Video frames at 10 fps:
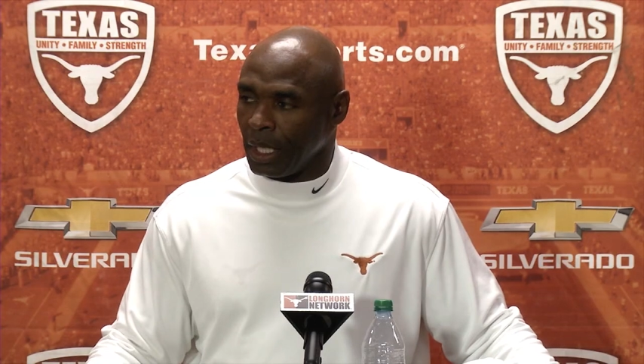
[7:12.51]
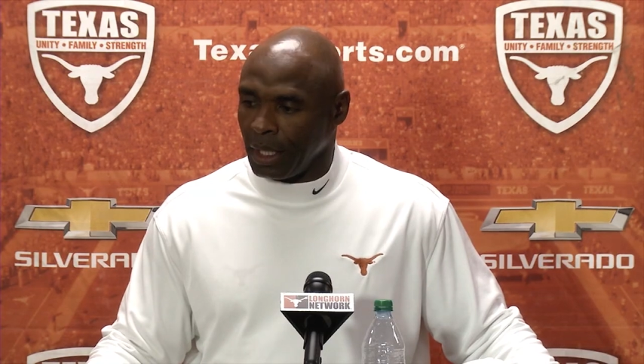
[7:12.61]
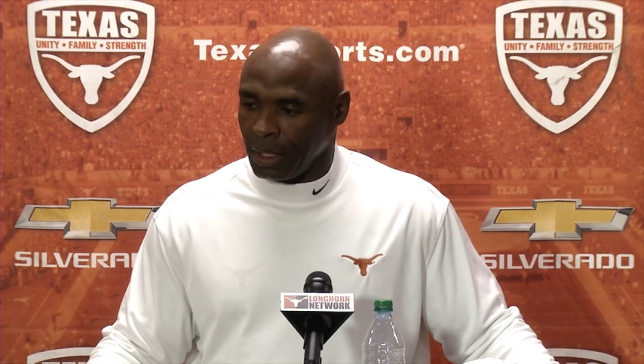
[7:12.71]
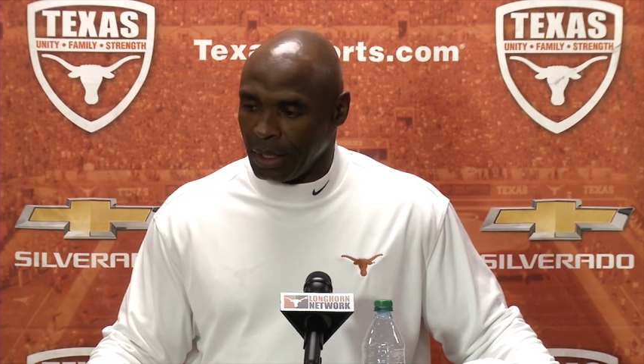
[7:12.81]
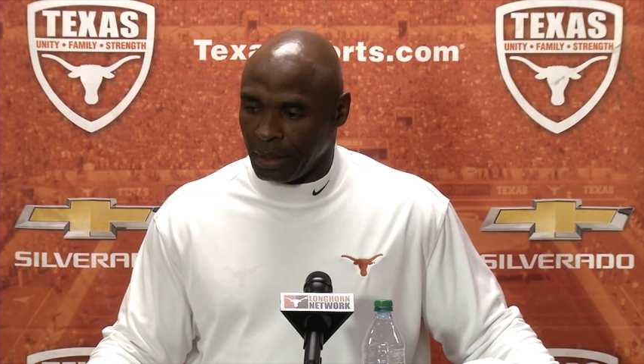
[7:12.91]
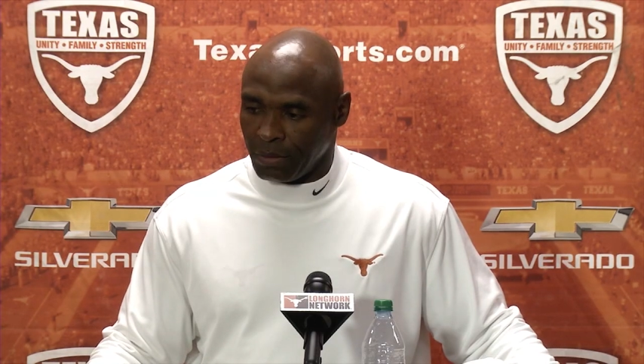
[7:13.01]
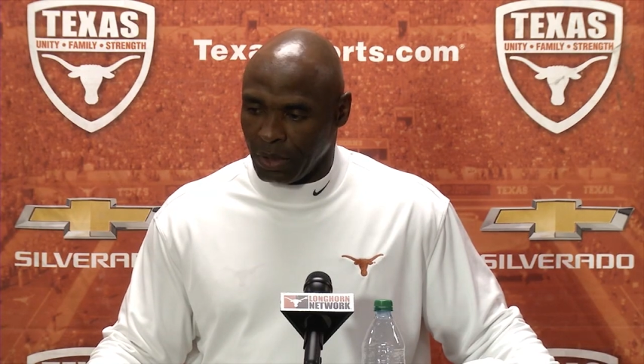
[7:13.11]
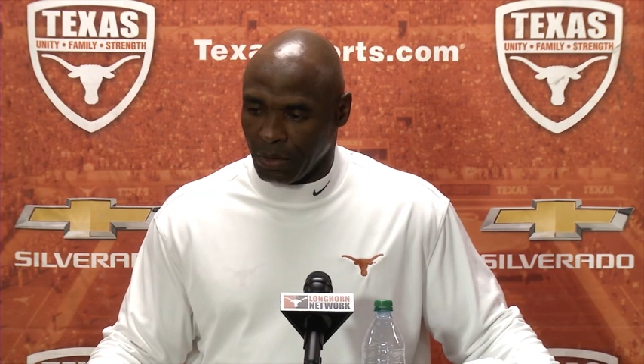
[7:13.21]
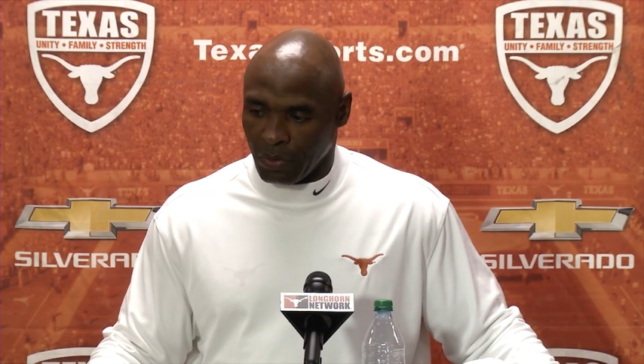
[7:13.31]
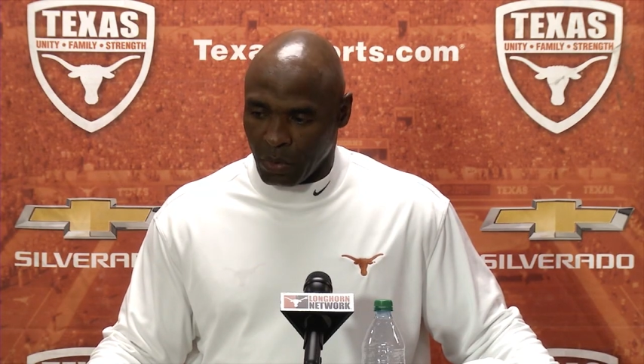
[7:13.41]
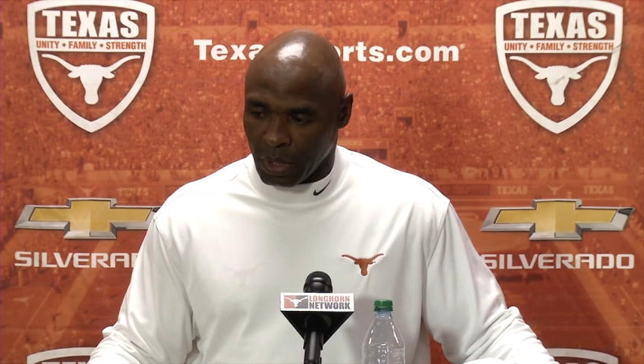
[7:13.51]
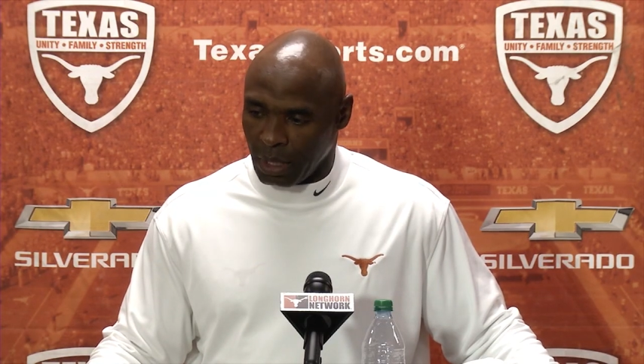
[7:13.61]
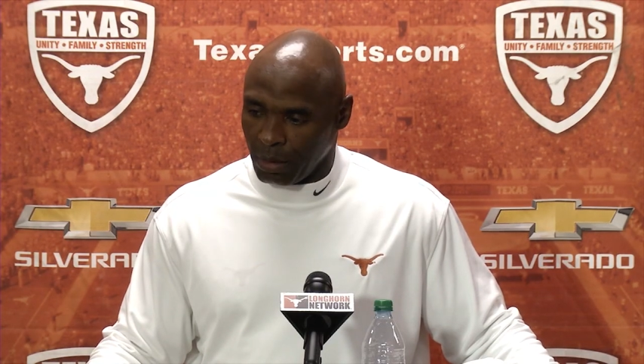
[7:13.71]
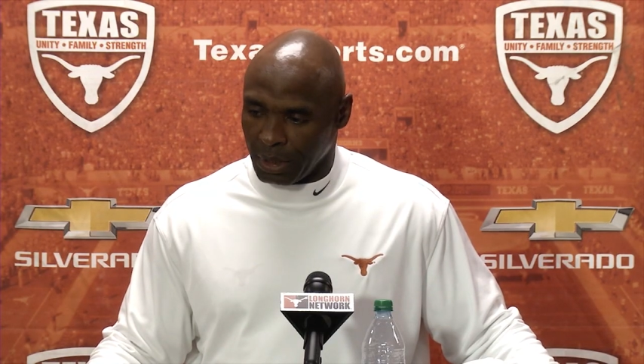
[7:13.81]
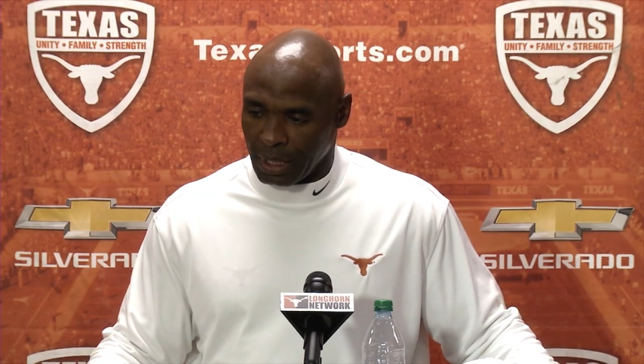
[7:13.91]
And, you know, threw
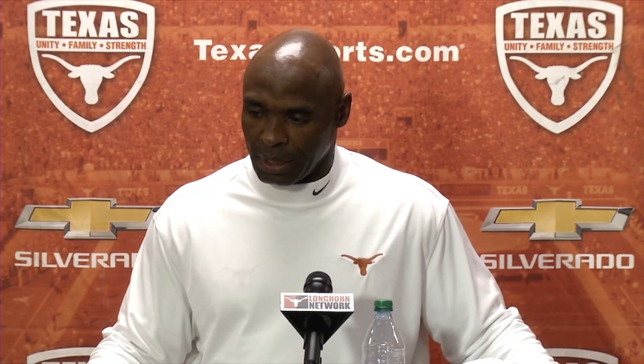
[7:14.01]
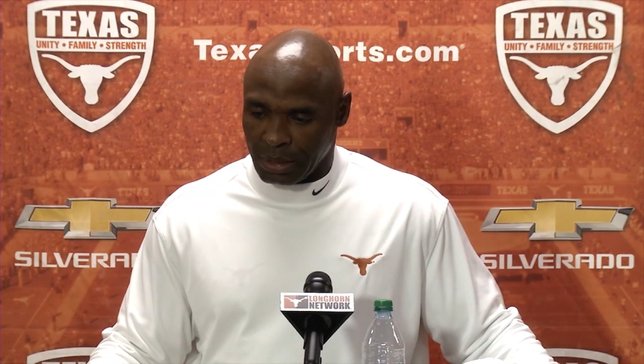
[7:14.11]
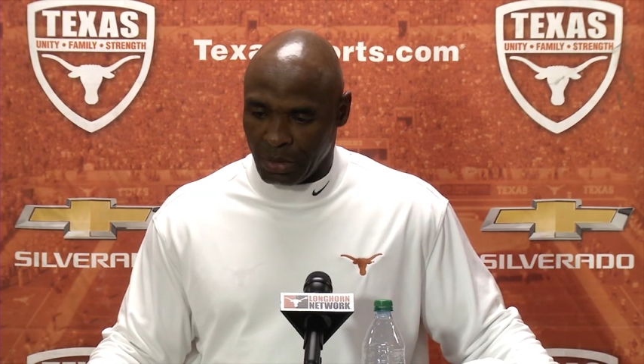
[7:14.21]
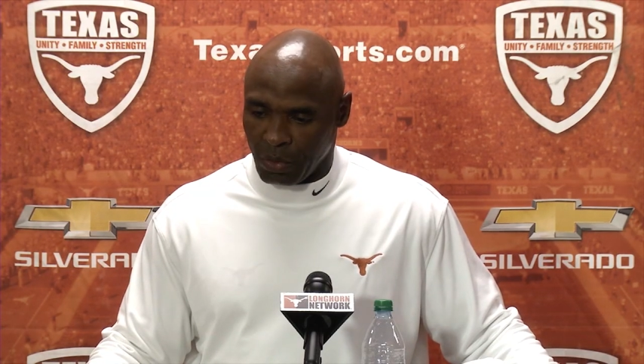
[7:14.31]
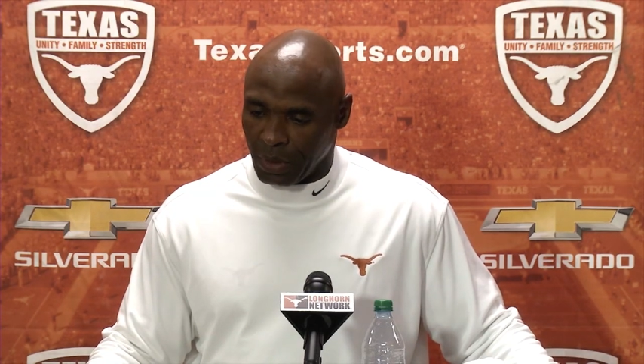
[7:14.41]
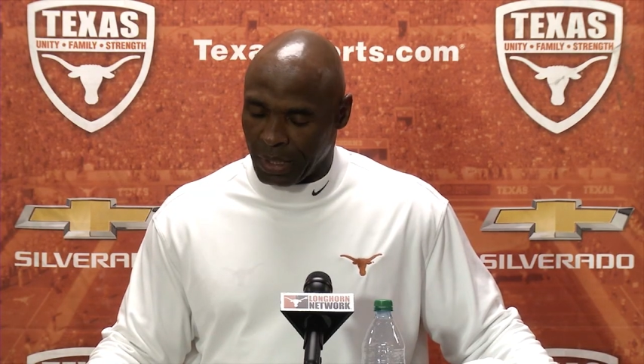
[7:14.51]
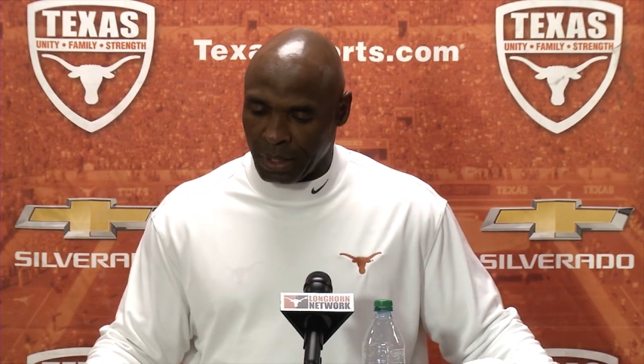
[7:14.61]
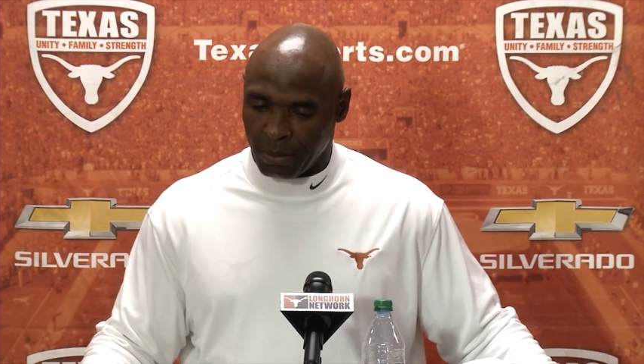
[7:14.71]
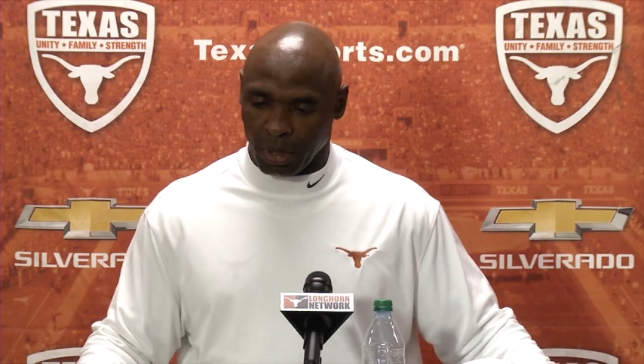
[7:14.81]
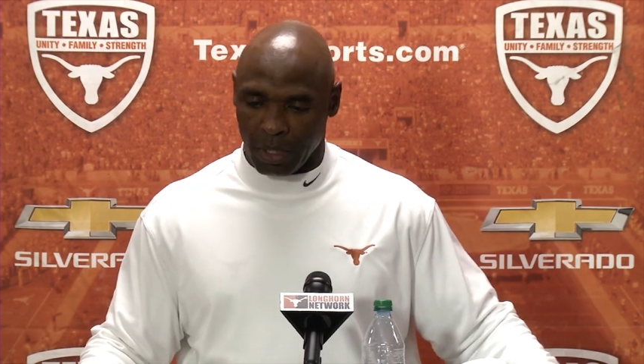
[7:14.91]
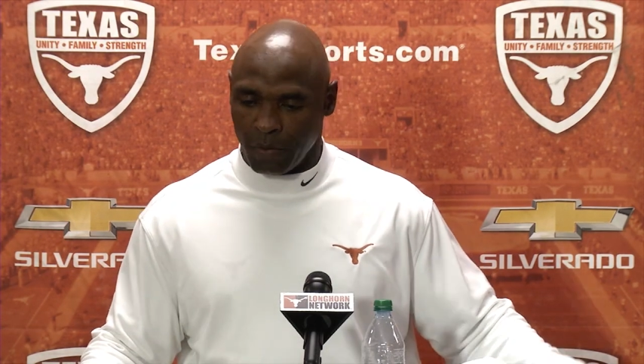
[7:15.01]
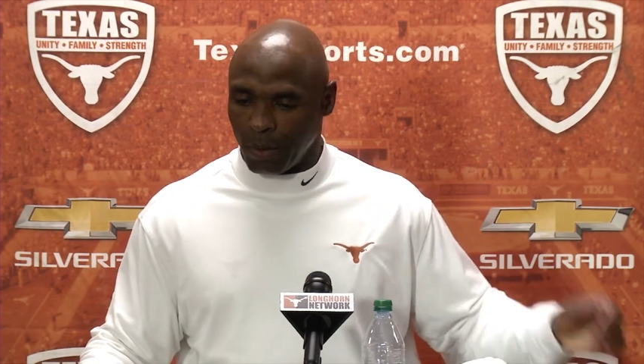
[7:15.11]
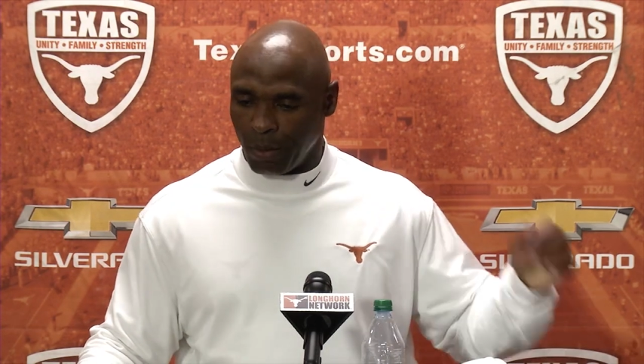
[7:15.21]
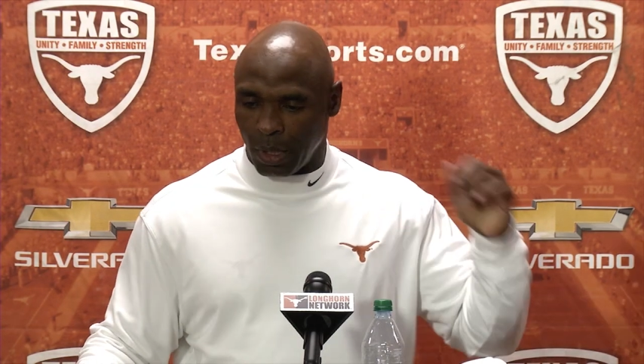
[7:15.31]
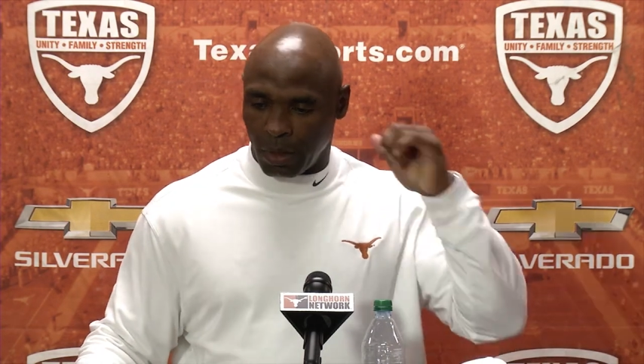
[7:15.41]
an
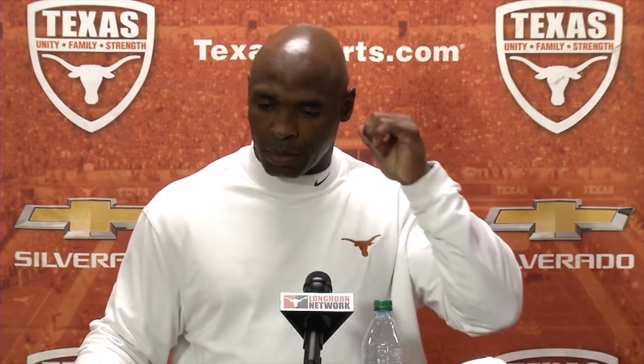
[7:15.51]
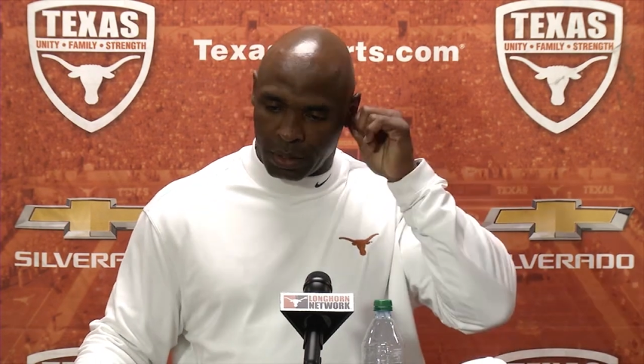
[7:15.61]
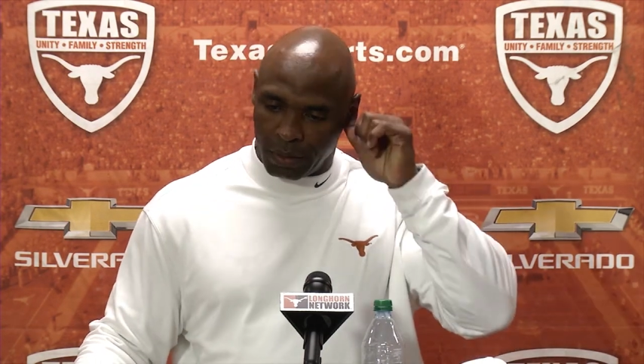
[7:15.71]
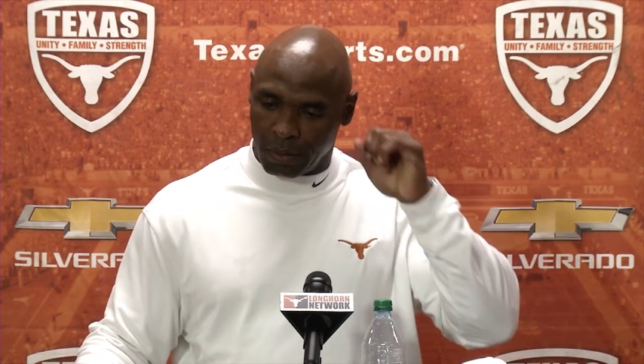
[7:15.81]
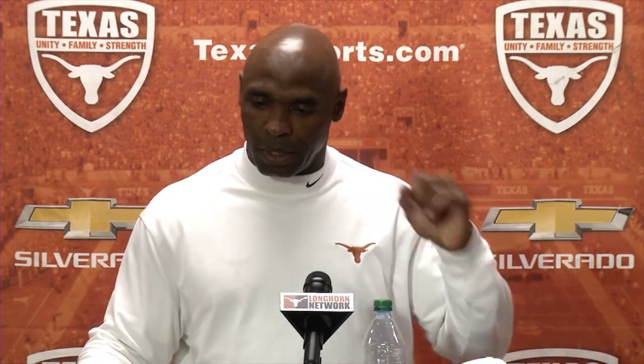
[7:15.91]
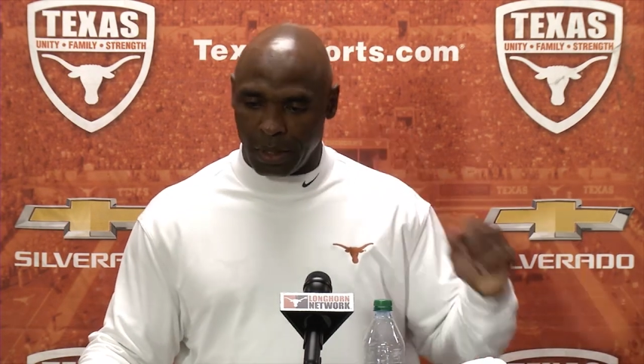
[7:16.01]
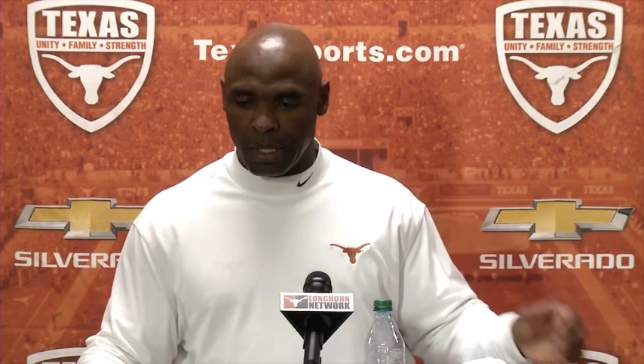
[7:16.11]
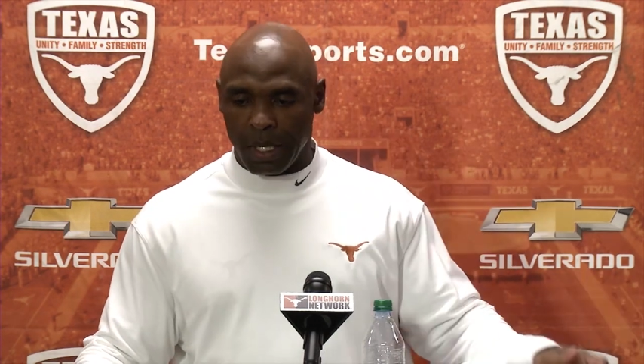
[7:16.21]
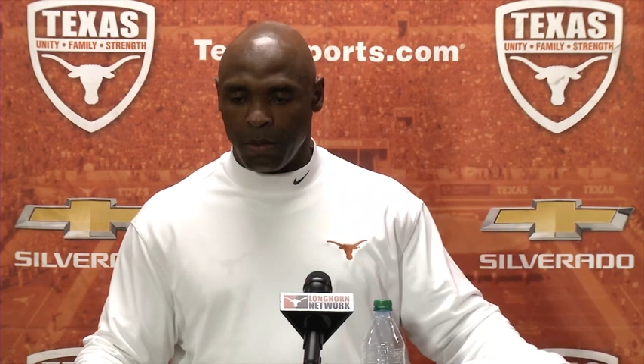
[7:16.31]
unbelievable ball to